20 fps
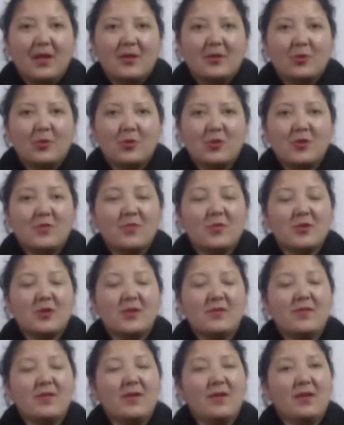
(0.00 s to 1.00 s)
So she was
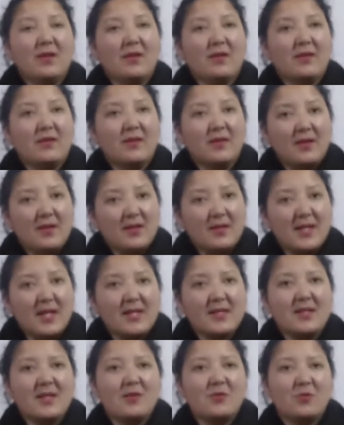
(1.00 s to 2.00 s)
given the third
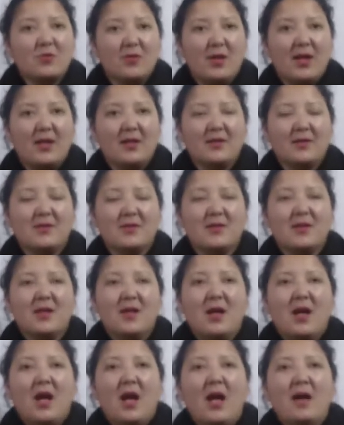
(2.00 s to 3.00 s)
essay to write
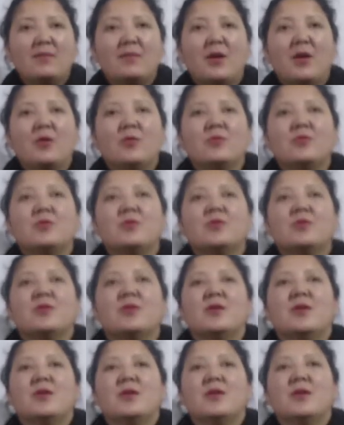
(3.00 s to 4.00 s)
about
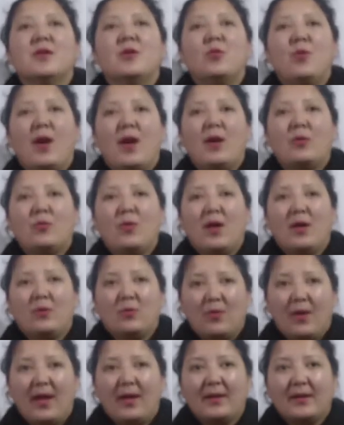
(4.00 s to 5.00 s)
quack, quack,
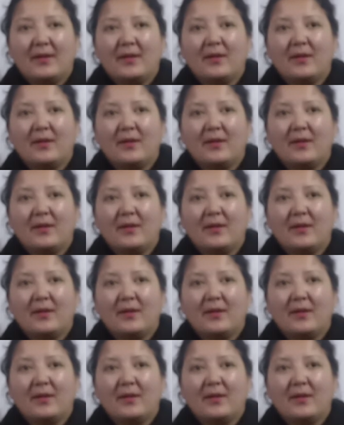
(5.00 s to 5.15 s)
quack.